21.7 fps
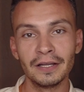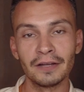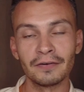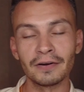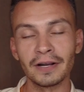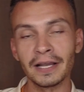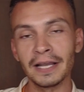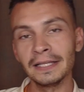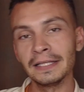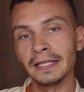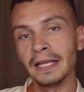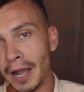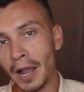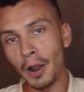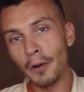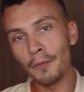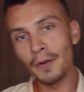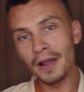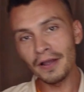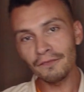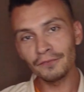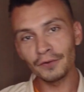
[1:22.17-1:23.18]
Right.
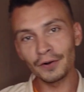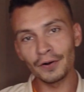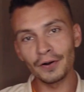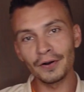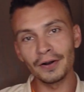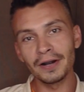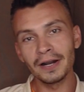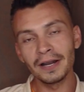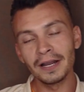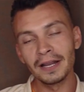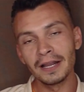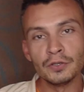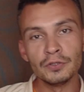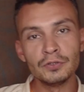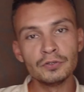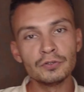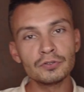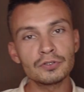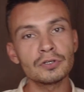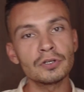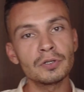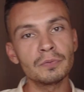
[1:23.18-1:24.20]
However,
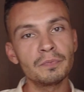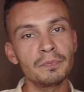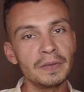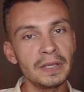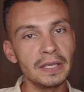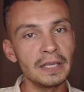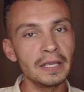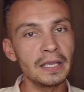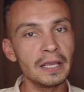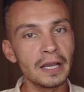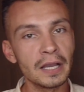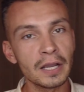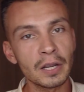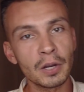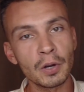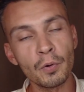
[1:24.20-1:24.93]
you should be